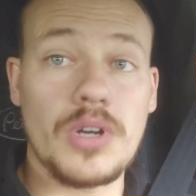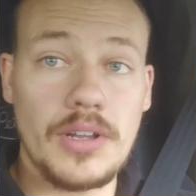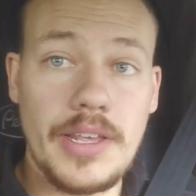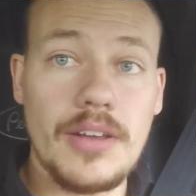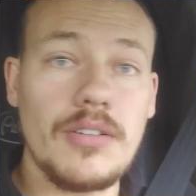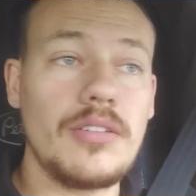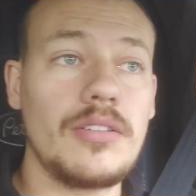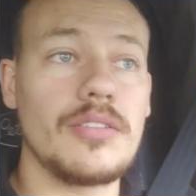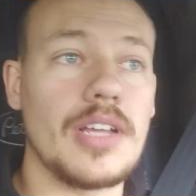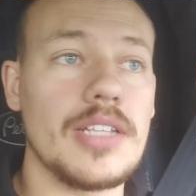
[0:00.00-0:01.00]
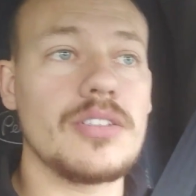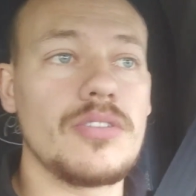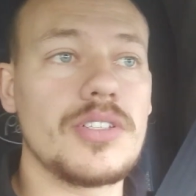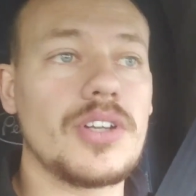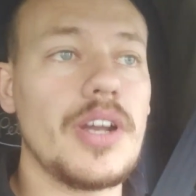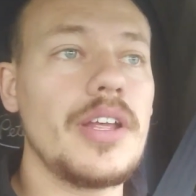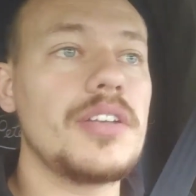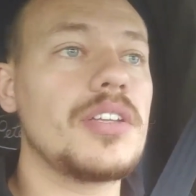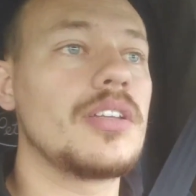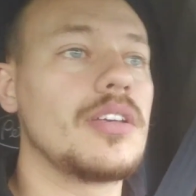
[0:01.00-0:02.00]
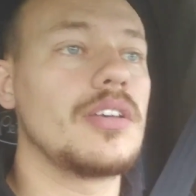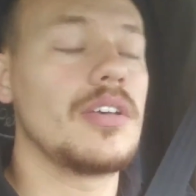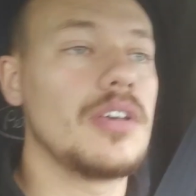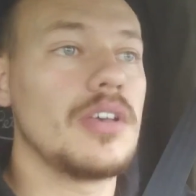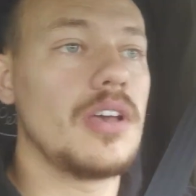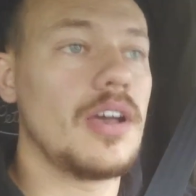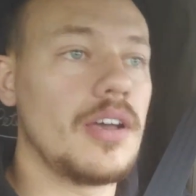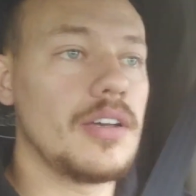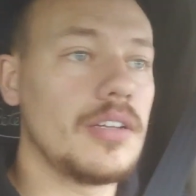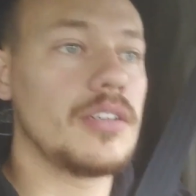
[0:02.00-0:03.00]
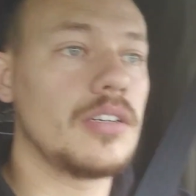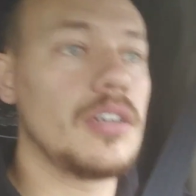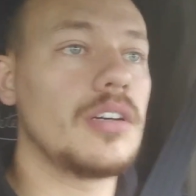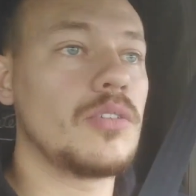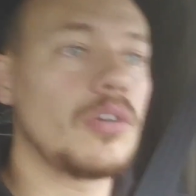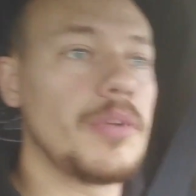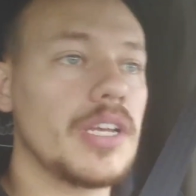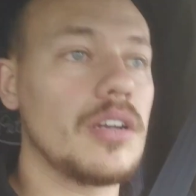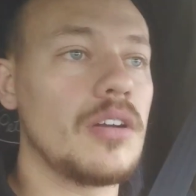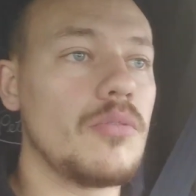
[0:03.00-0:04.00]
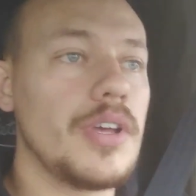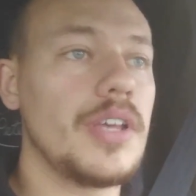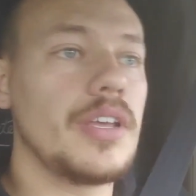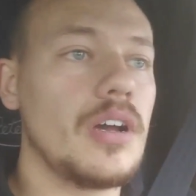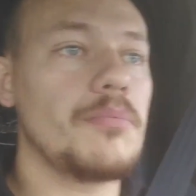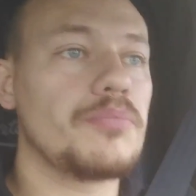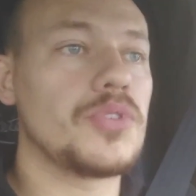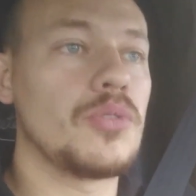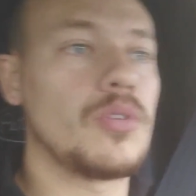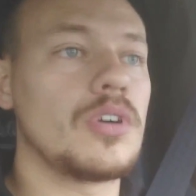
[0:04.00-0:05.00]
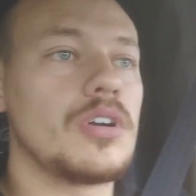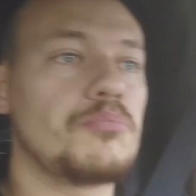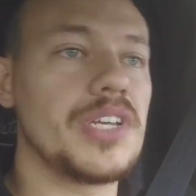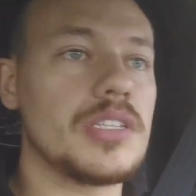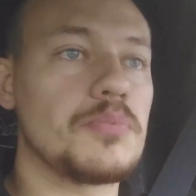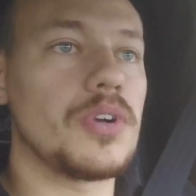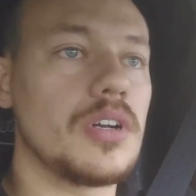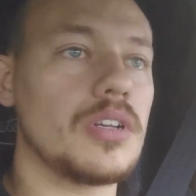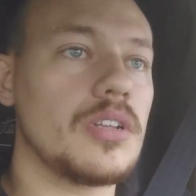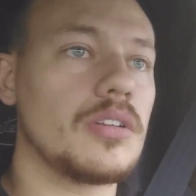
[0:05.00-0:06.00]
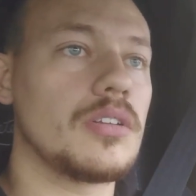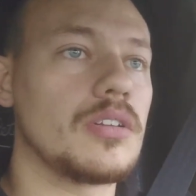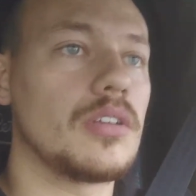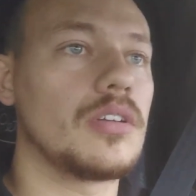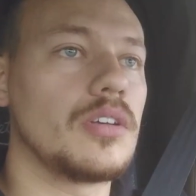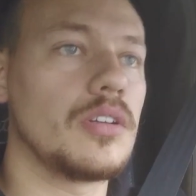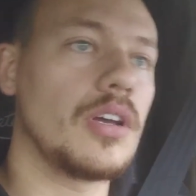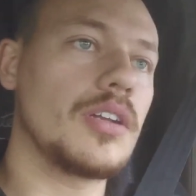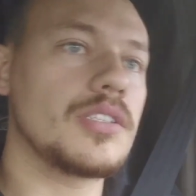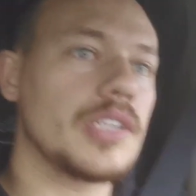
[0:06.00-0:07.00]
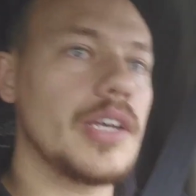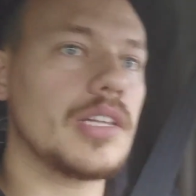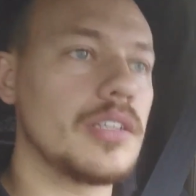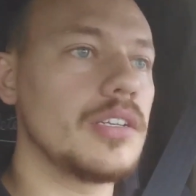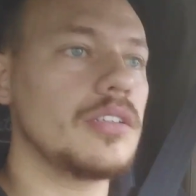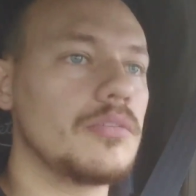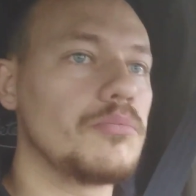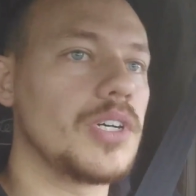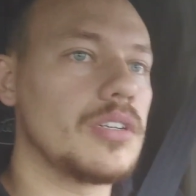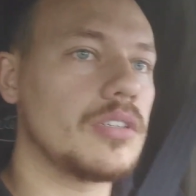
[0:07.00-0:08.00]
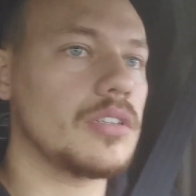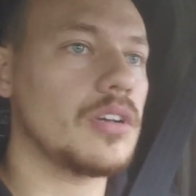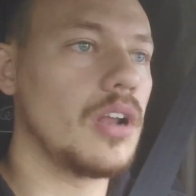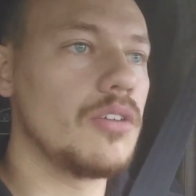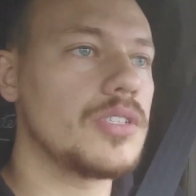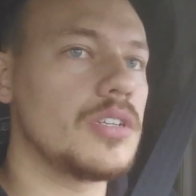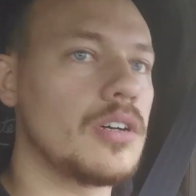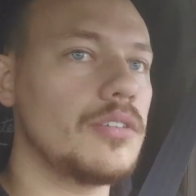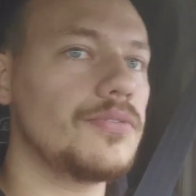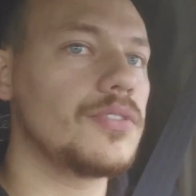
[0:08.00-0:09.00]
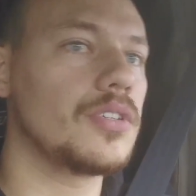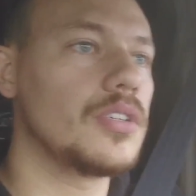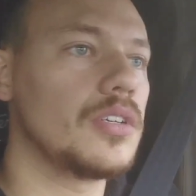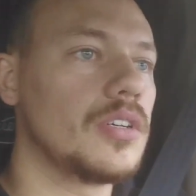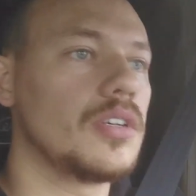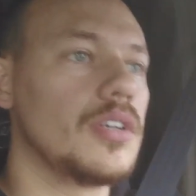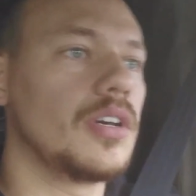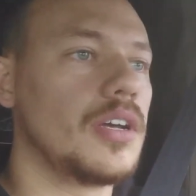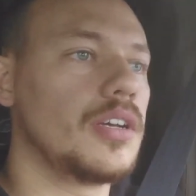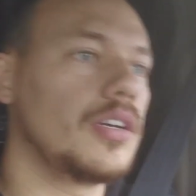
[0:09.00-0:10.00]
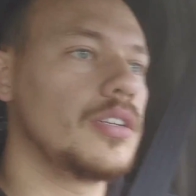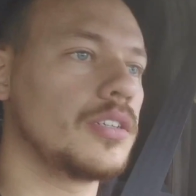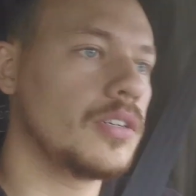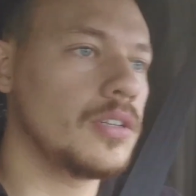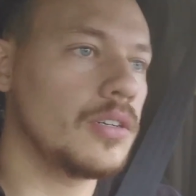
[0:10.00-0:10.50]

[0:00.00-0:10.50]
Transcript: we're legal, that's always great. And we're making our way up toward Pittsburgh. Not exactly, but close enough. And